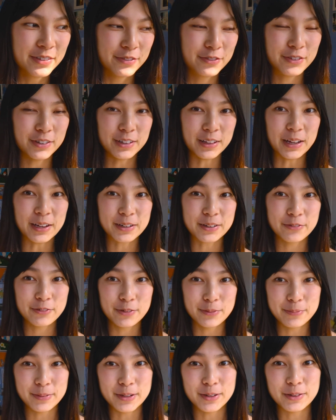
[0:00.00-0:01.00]
for lack of
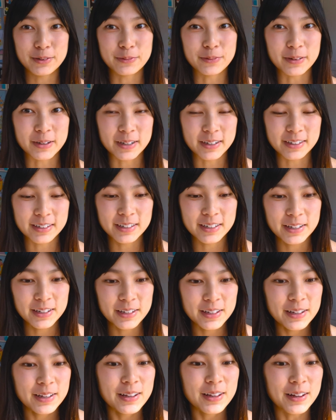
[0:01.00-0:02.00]
a better word.
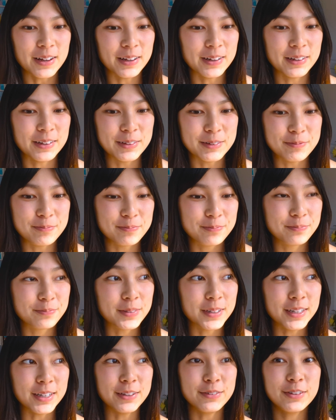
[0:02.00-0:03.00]
But